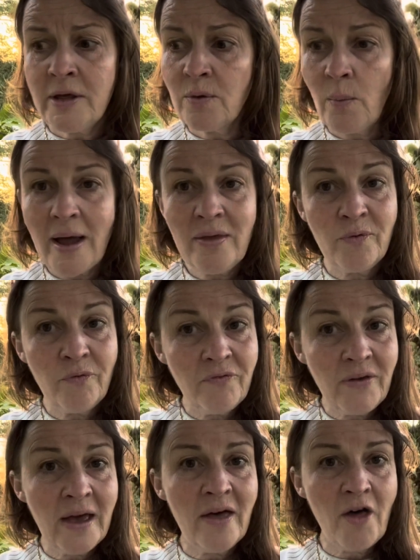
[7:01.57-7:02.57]
away the
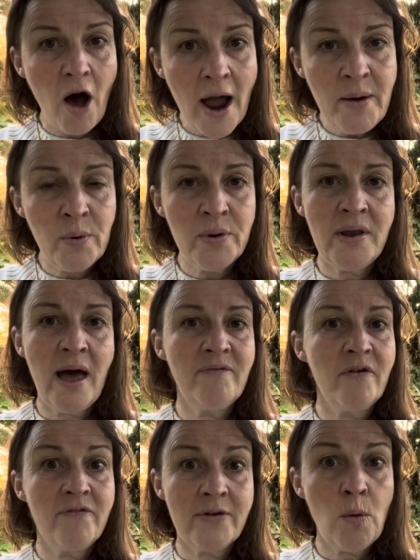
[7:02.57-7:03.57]
fear that I will
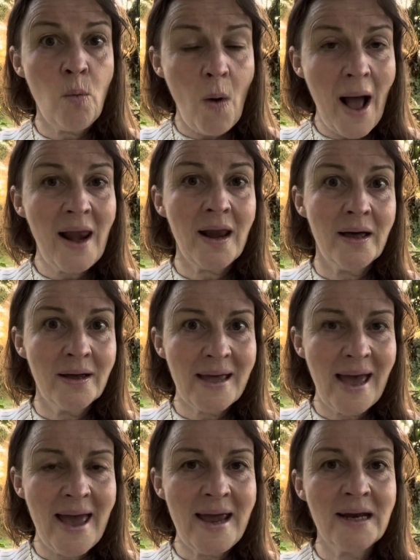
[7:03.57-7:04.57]
never feel well
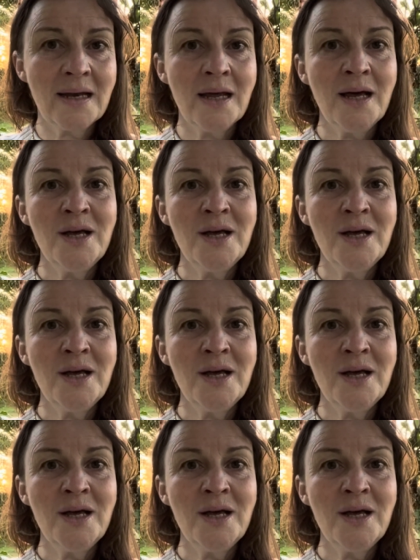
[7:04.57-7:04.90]
again.